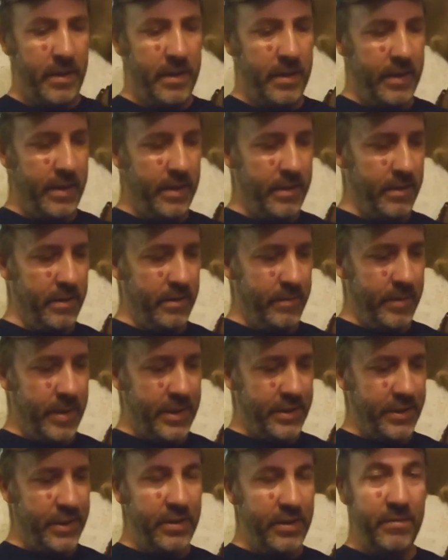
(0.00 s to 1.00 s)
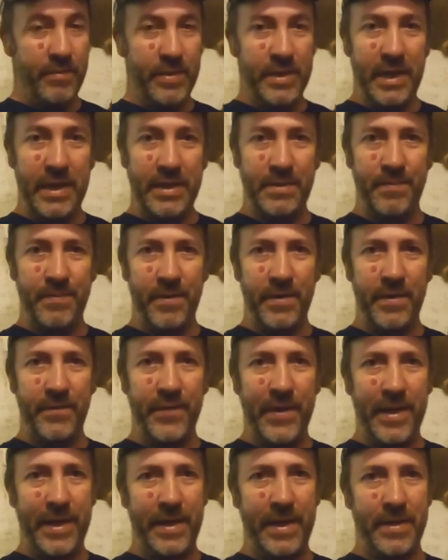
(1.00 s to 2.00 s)
Now, I don't know about you, but that's pretty
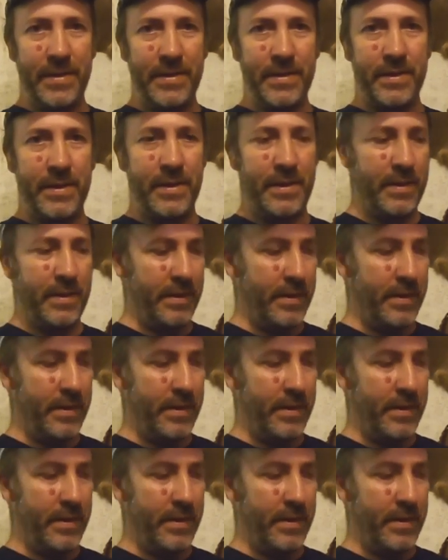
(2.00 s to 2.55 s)
fast.